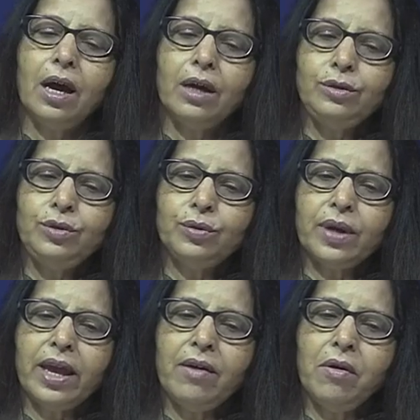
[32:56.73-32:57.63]
you
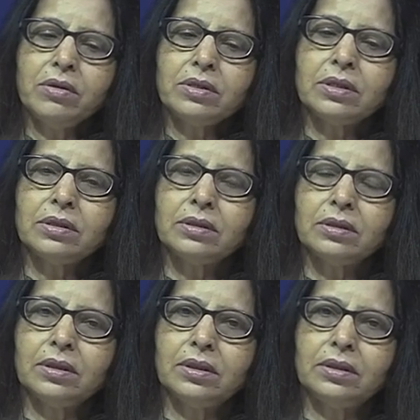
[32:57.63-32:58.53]
cannot,
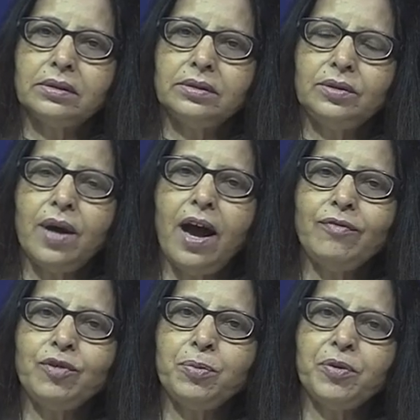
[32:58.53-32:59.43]
you
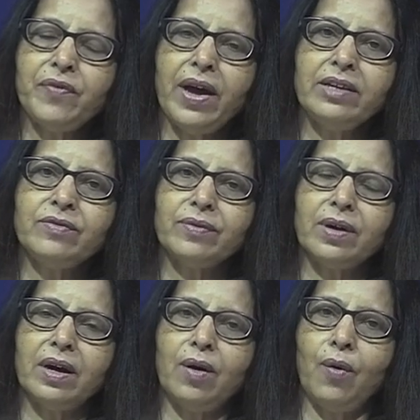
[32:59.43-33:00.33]
have to provide
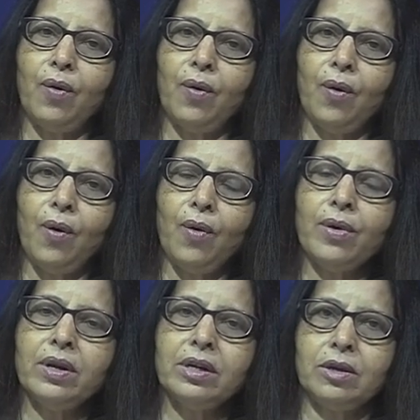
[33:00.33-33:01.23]

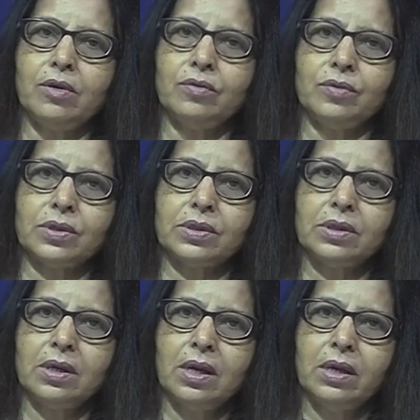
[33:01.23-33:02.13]
oral cues.
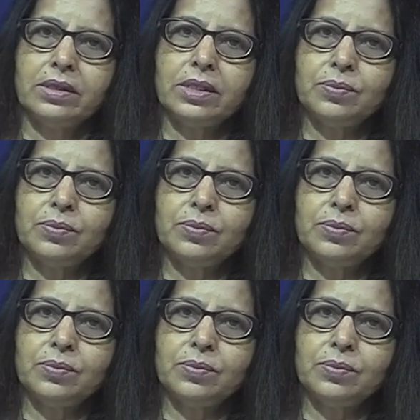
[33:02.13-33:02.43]
Since